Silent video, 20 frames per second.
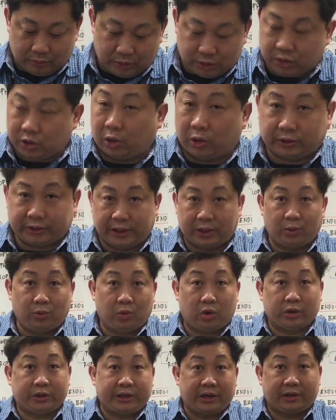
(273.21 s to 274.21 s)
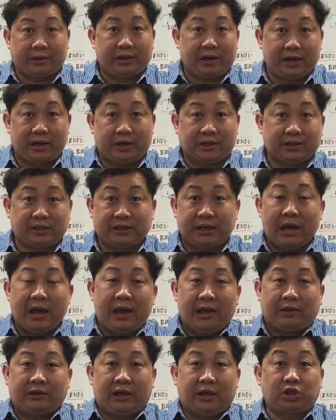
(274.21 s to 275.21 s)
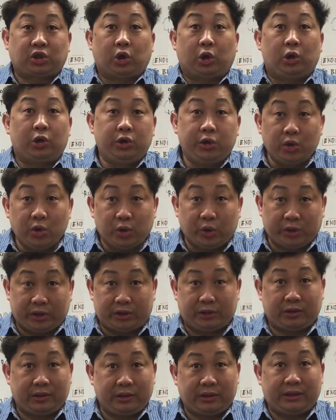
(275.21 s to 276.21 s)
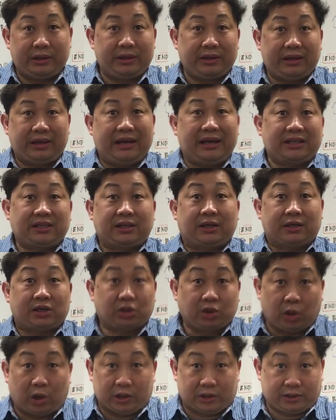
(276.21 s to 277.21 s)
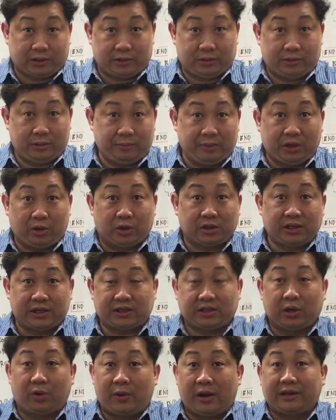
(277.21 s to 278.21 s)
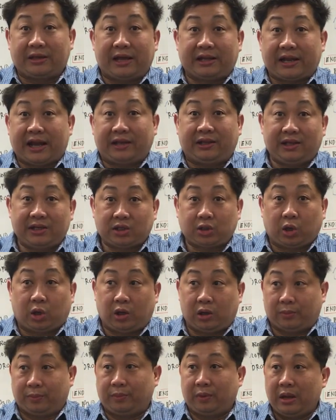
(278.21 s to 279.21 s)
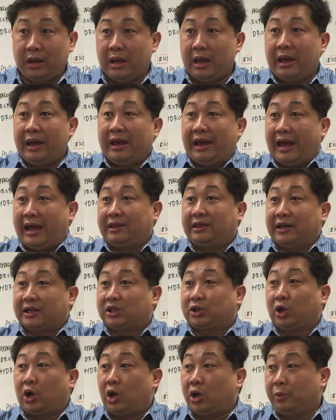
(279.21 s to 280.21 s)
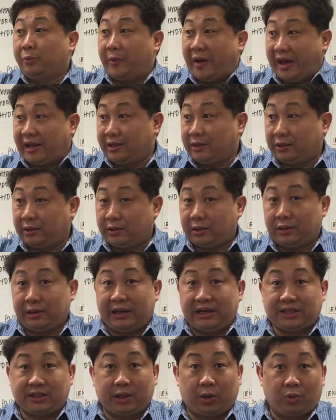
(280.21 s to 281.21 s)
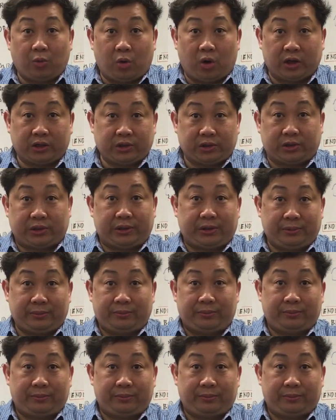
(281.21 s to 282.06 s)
Salt and water, that is. The solute is the salt because it's the one that I dissolved. And the solvent is the water.